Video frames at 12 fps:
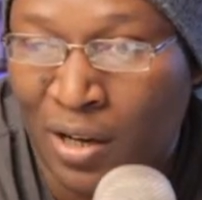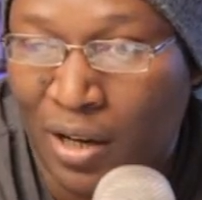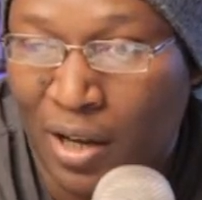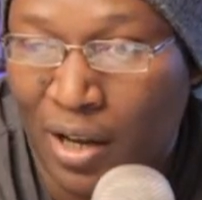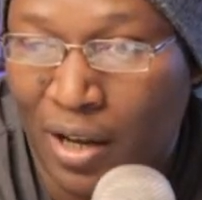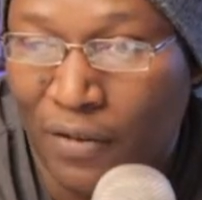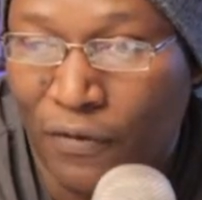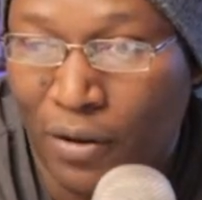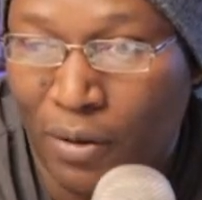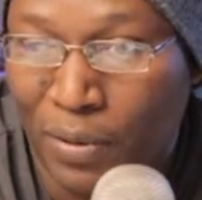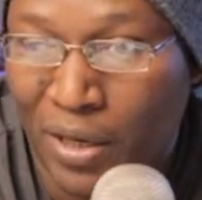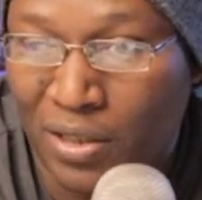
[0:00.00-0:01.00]
uh, for
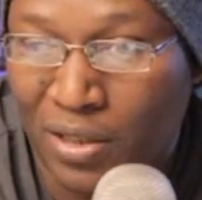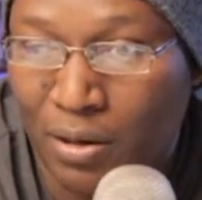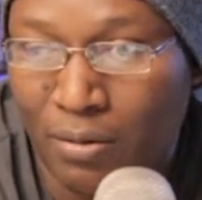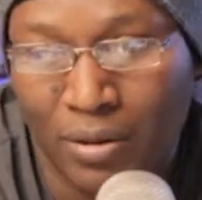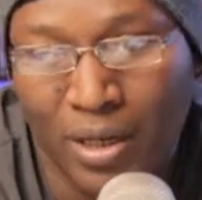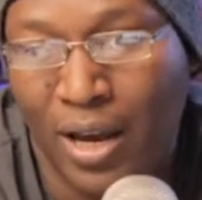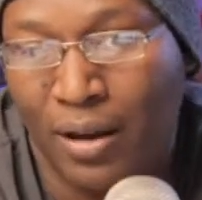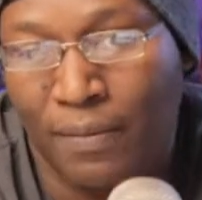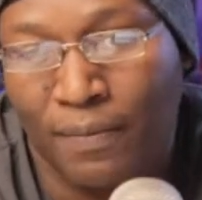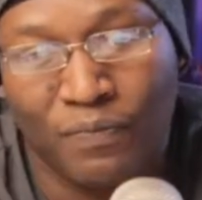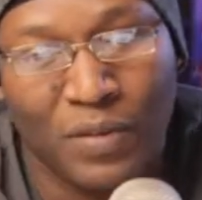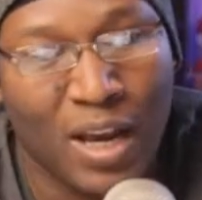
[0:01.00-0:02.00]
the PS2. Yeah,
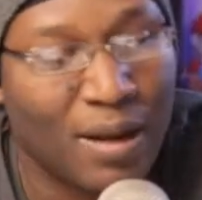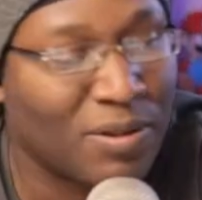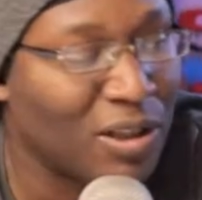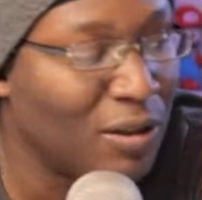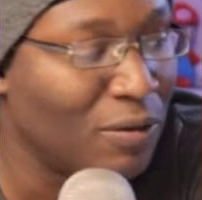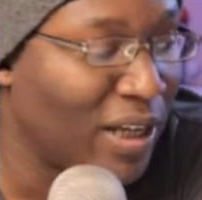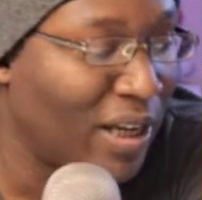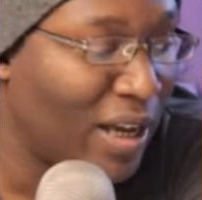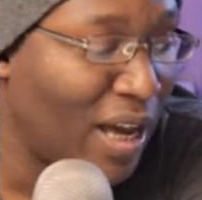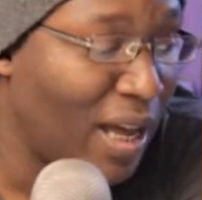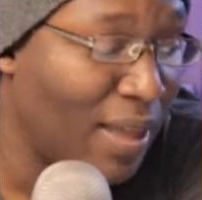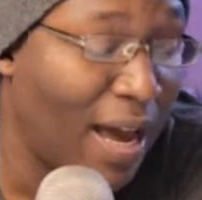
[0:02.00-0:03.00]
yeah, absolutely.
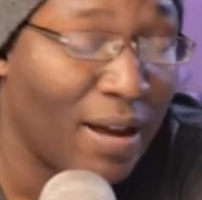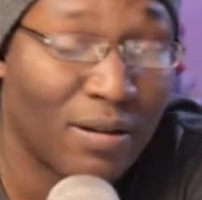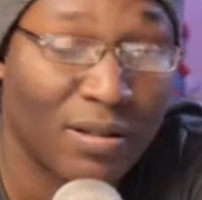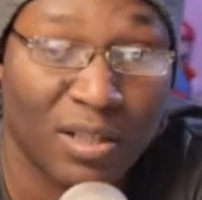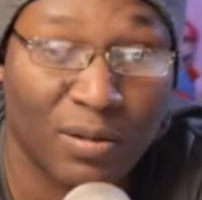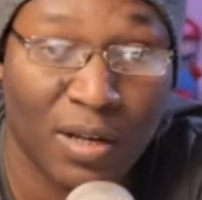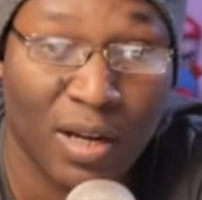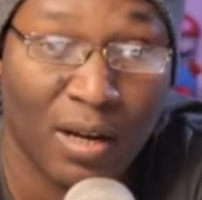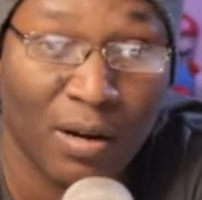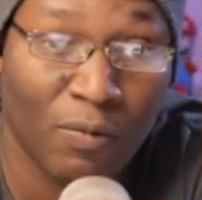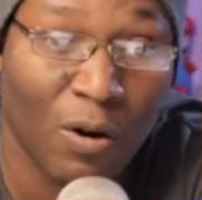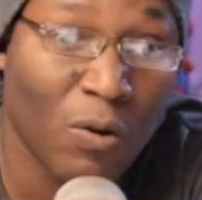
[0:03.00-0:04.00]
And that is
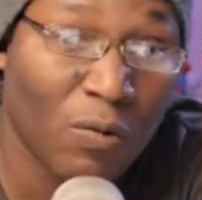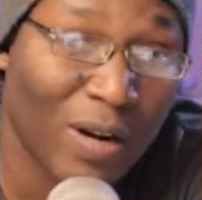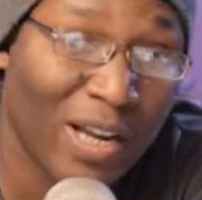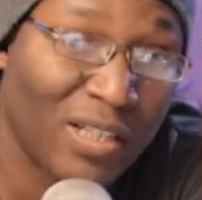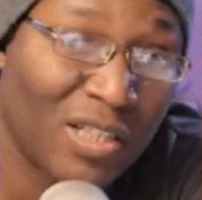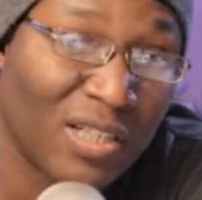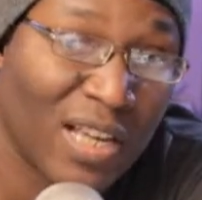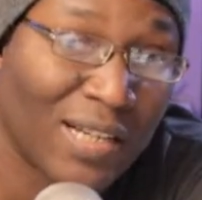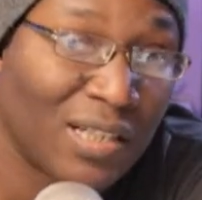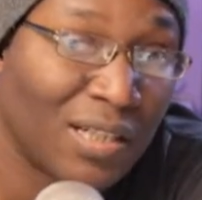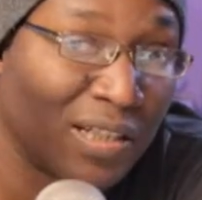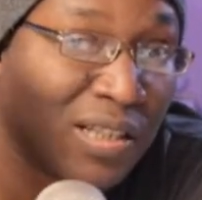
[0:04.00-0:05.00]
uh, Road Rage is
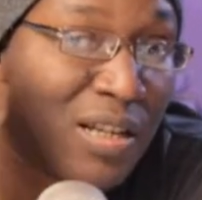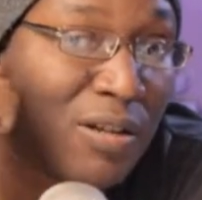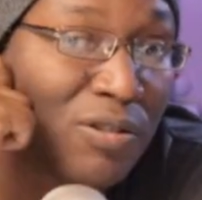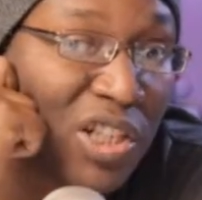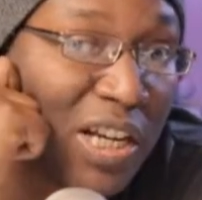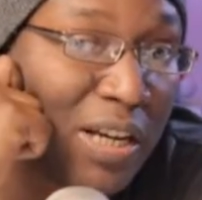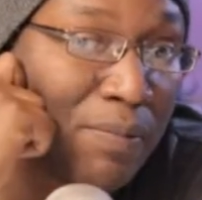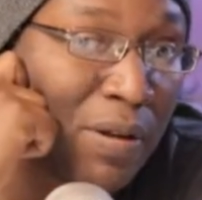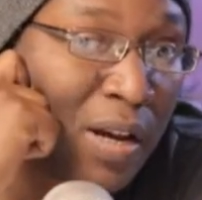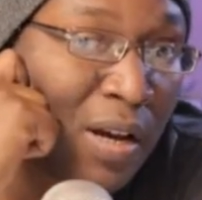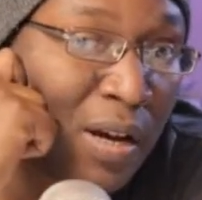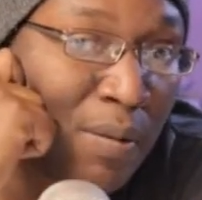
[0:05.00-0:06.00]
actually still cheap,
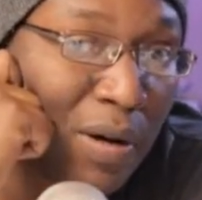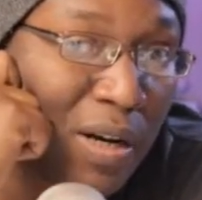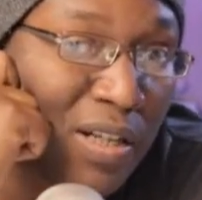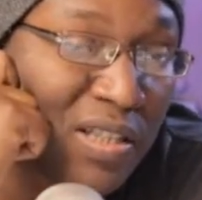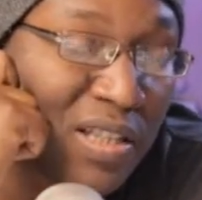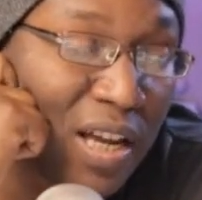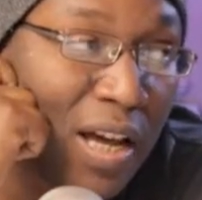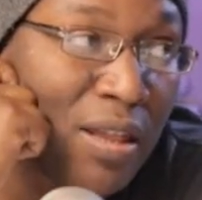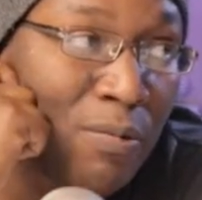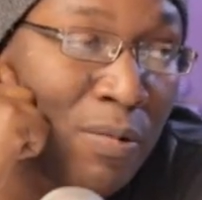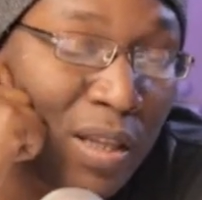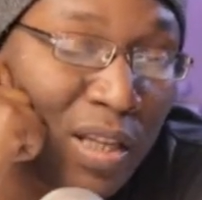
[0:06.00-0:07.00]
but it's the
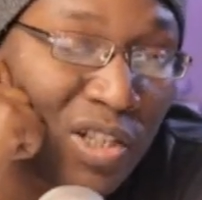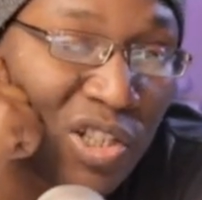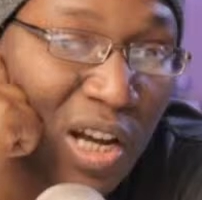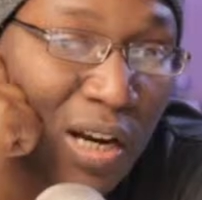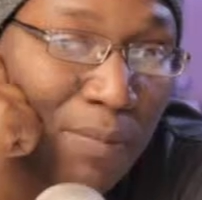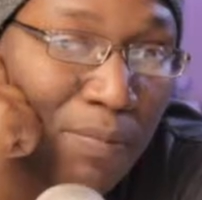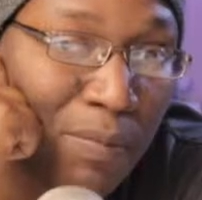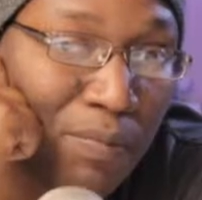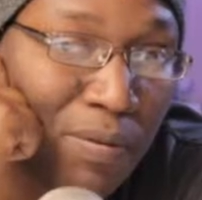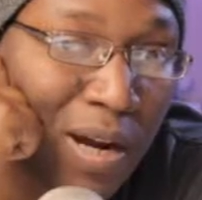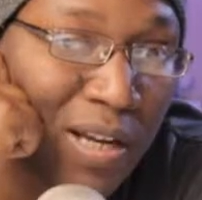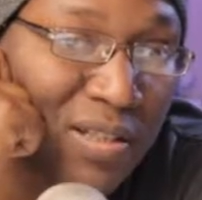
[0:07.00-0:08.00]
other one that shot up in
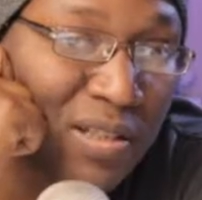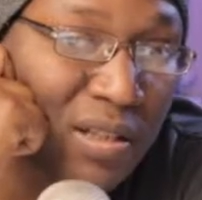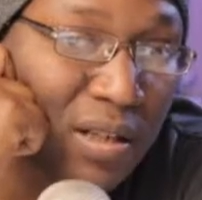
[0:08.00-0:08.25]
price.